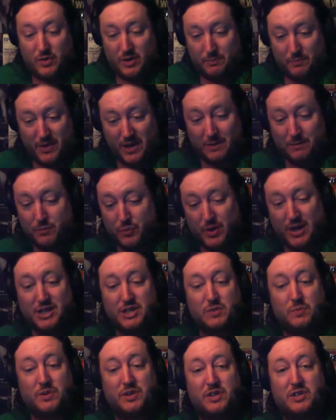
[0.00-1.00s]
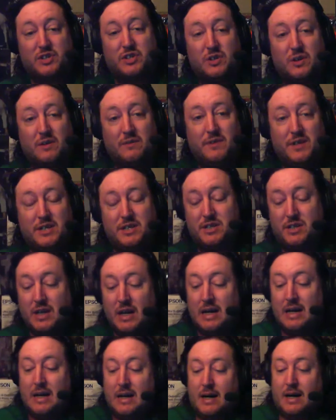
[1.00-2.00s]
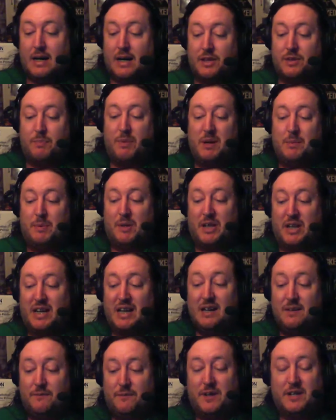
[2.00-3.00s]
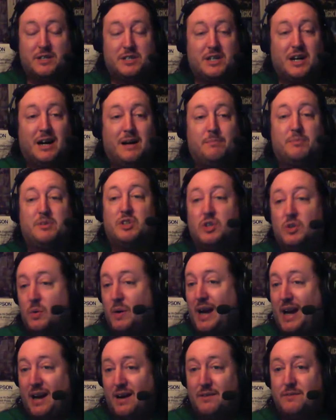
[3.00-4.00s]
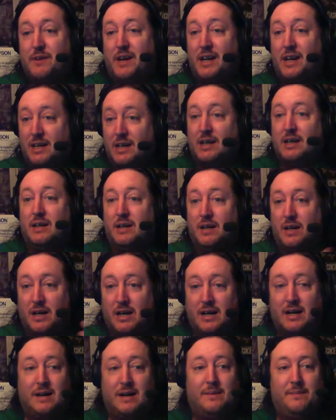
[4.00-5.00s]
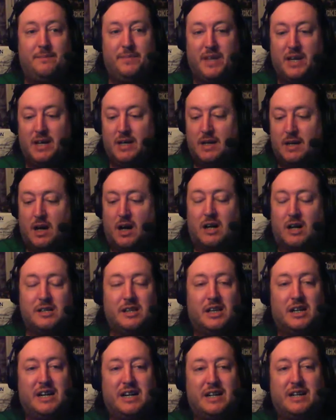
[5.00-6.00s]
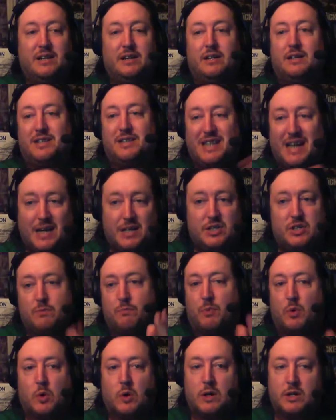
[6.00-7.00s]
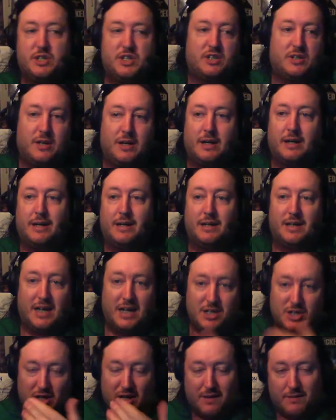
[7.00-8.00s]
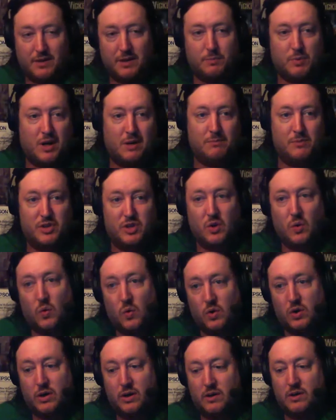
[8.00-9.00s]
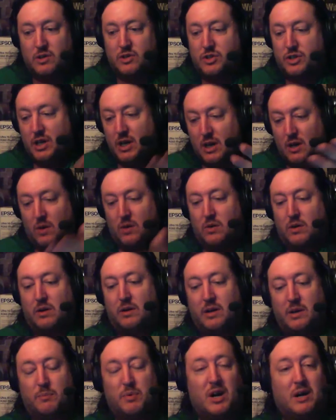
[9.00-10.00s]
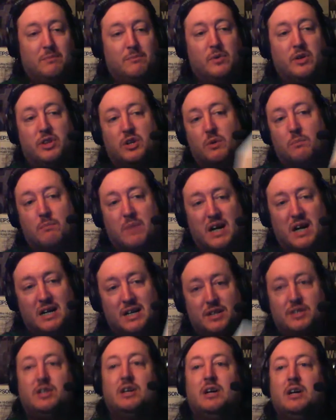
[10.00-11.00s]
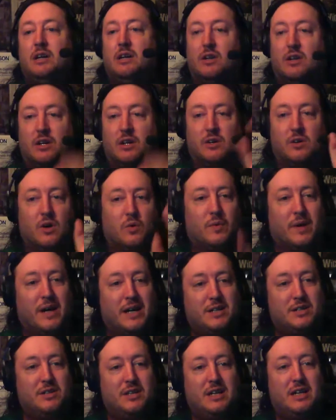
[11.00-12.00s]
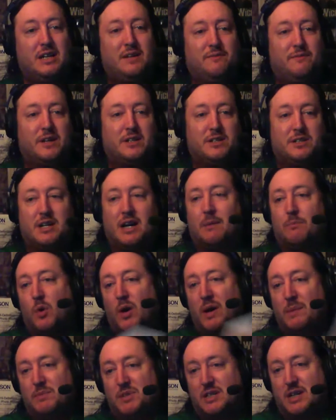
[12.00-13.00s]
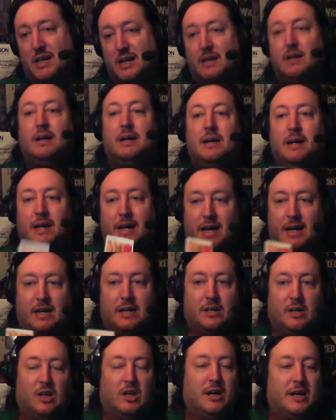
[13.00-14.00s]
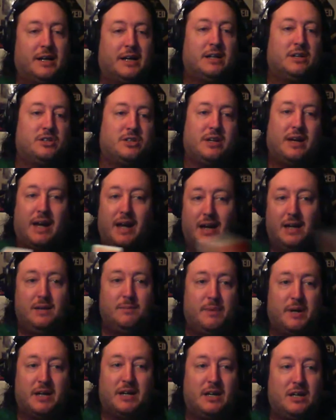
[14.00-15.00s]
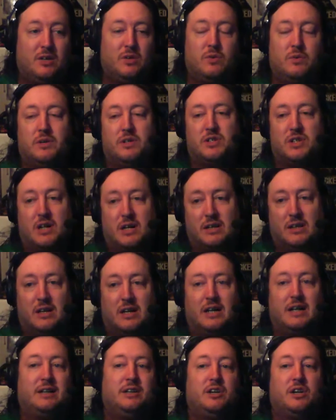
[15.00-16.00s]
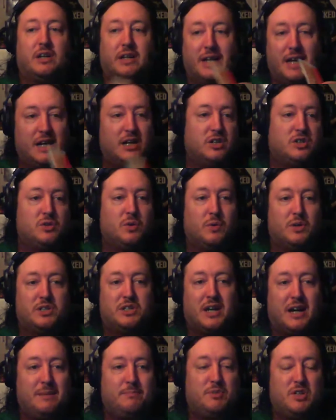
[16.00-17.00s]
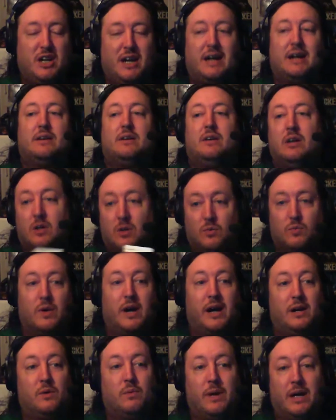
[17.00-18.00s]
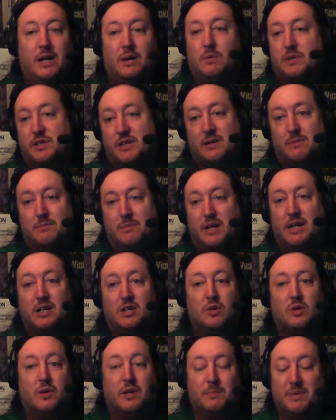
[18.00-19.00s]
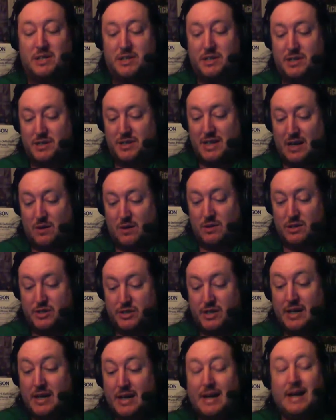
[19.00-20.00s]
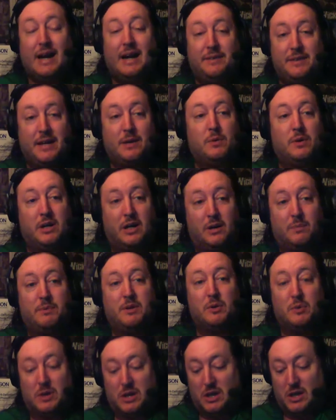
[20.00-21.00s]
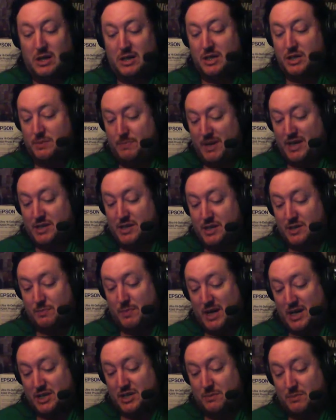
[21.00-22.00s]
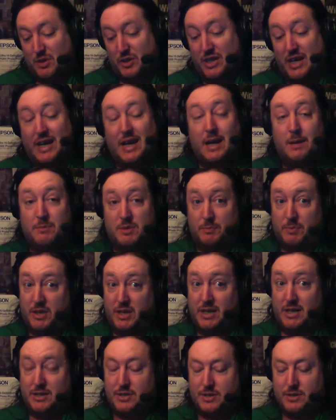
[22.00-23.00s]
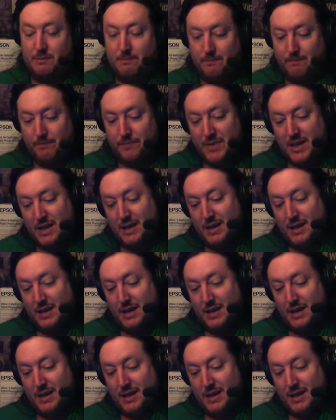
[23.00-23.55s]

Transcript: I'm impressed with the service. Uh, the people at EfunTop do have a. Um, online tech support uh, in case you have any problem with your orders or any problem with your mods. You can go right to the EfunTop website and log in to anybody who is online. You can get into a type chat right away with somebody during business hours, and they will help you along as best as possible. They aim to please.